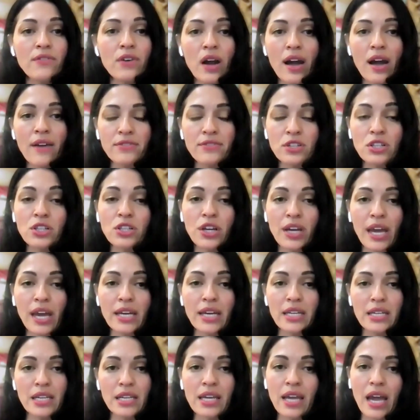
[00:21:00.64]
don't ever have to look
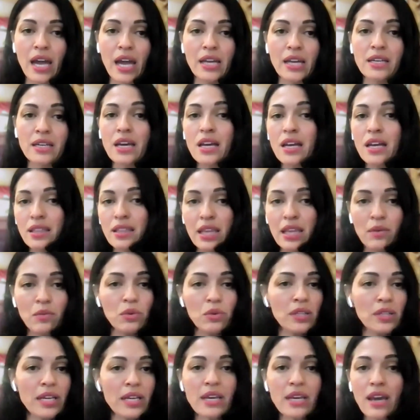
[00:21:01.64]
at it again. They
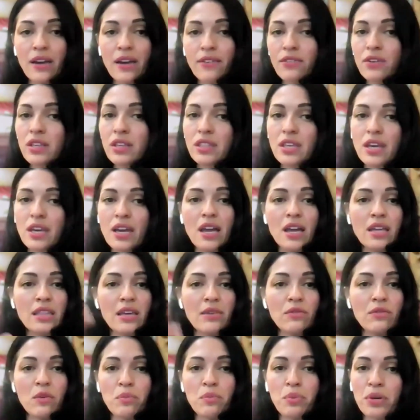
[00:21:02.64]
will link
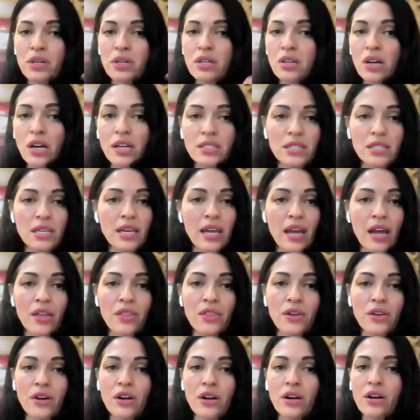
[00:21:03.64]
everything. They will put it all
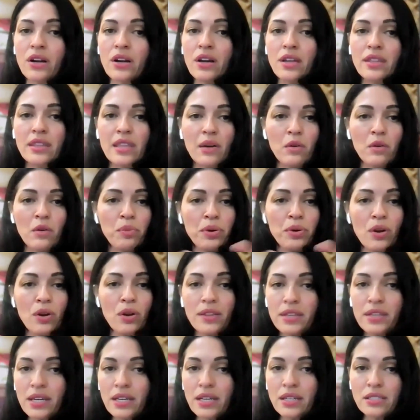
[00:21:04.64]
together. They will put
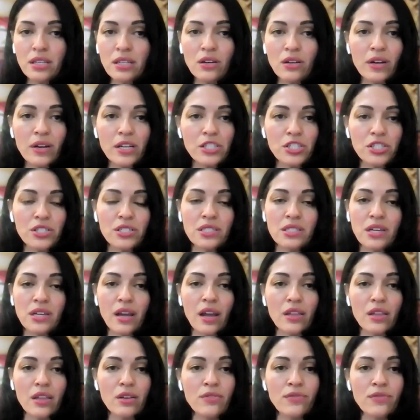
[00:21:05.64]
all the integrations
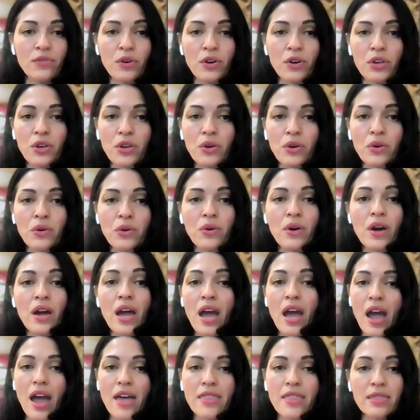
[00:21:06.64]
together for you.
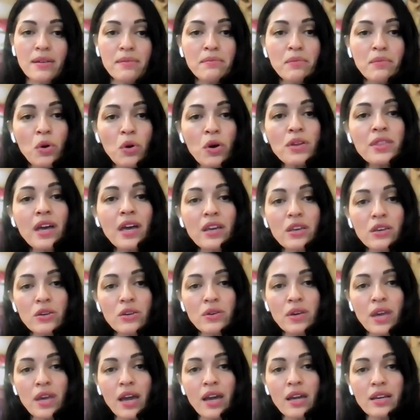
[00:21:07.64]
And the more that
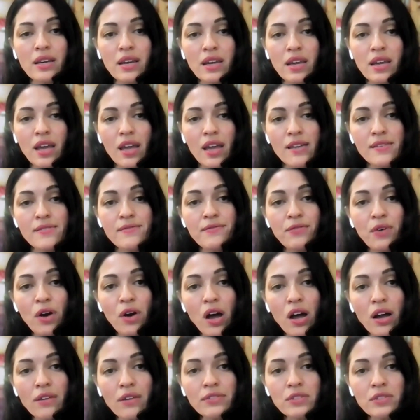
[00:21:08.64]
you get
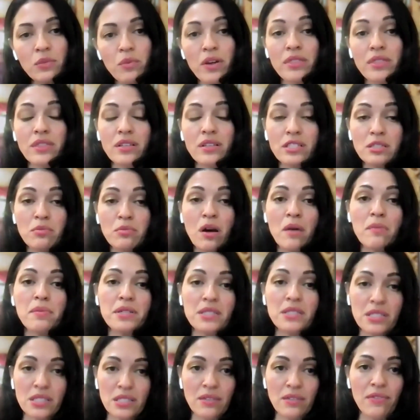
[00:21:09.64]
involved with the Small
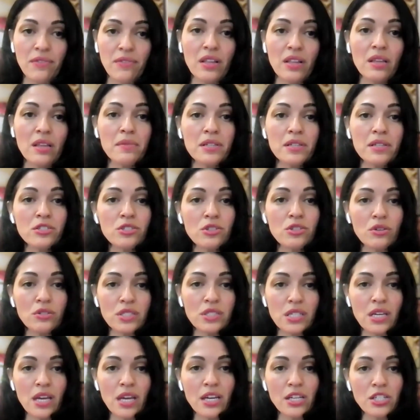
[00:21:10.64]
Business Development
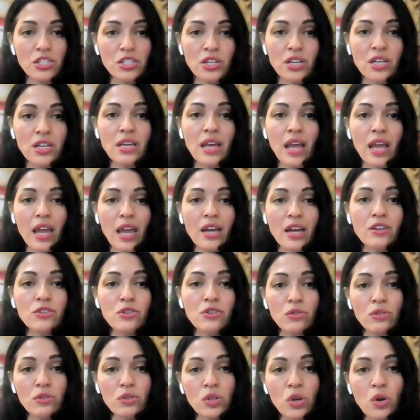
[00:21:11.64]
Association
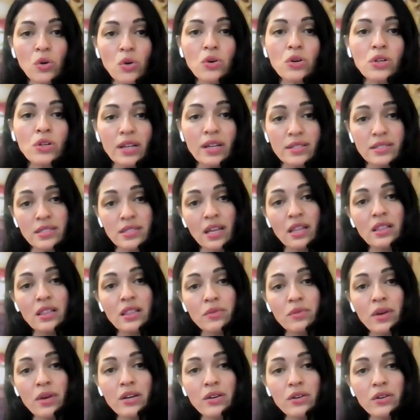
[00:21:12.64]
and your local
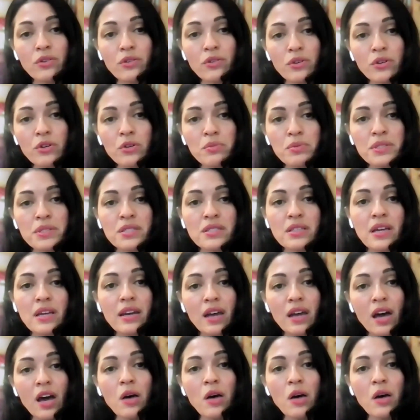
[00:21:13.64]
accelerator groups
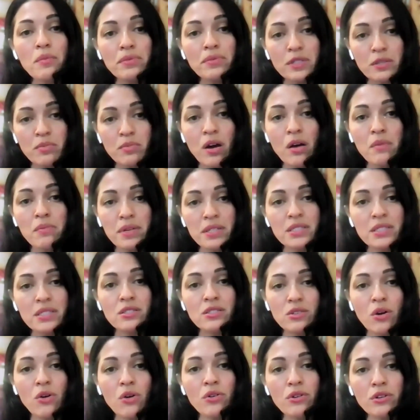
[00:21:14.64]
that help small
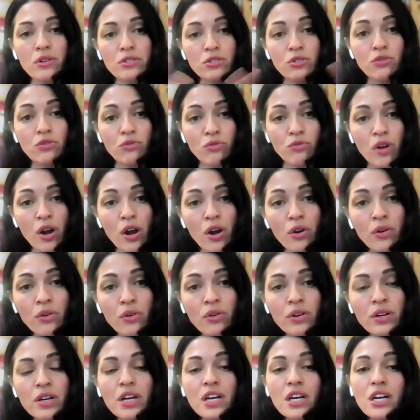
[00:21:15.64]
business owners
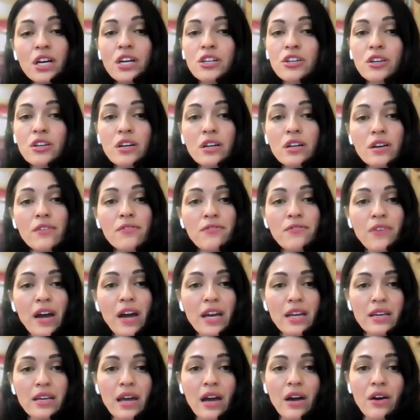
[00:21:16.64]
grow, you're going to
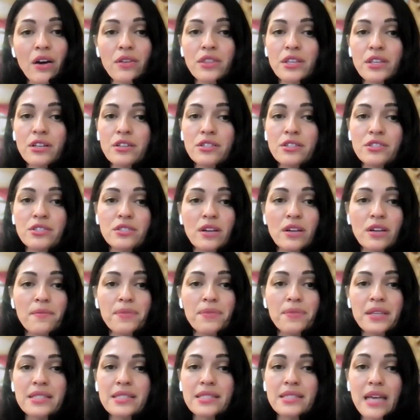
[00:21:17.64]
find out there's
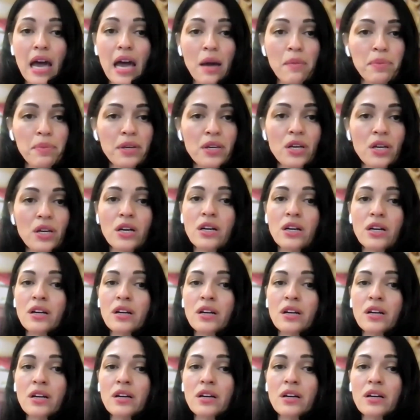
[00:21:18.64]

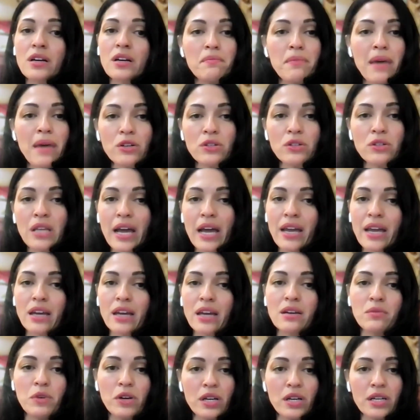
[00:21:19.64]
Zapier, MailerLite,
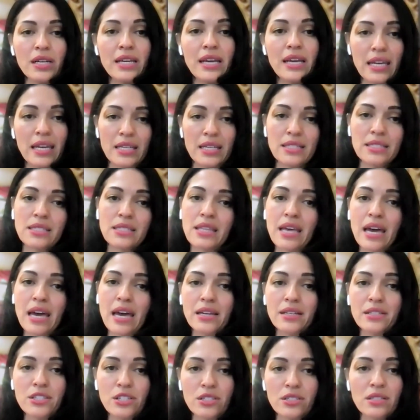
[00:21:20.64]
and we're going to get into
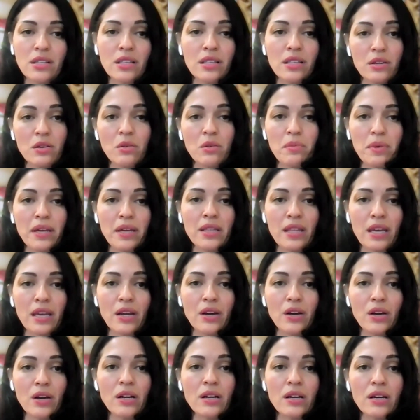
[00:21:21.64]
that in just a little bit
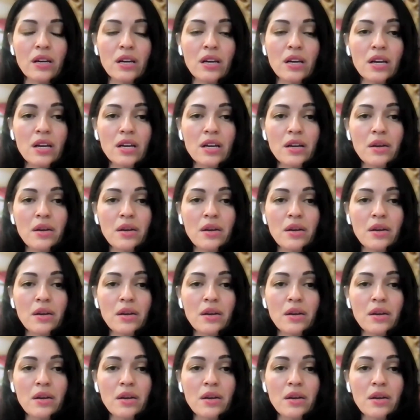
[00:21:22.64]
later.